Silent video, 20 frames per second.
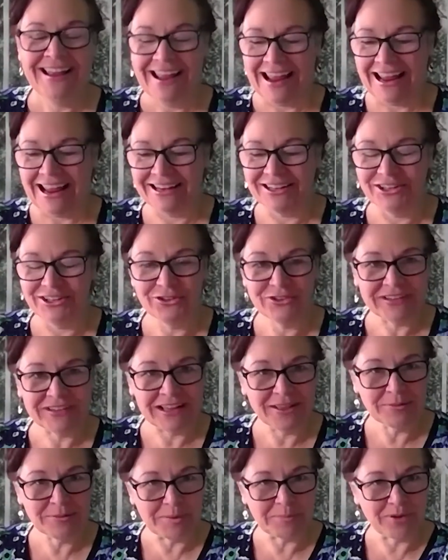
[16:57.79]
and you
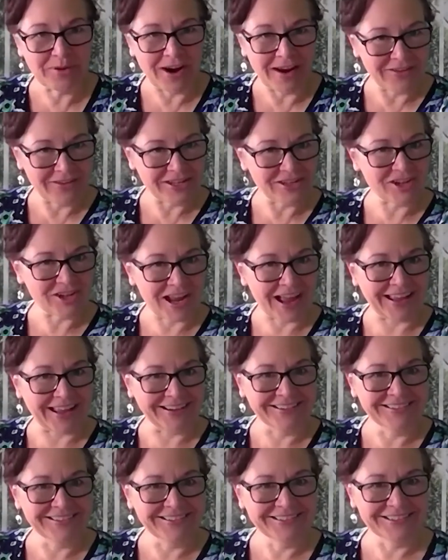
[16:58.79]
send them a private chat
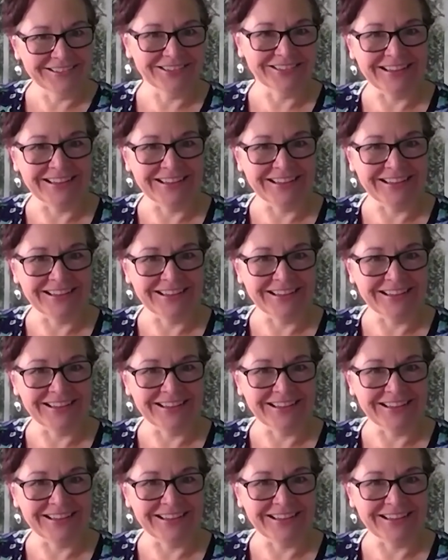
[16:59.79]
Right.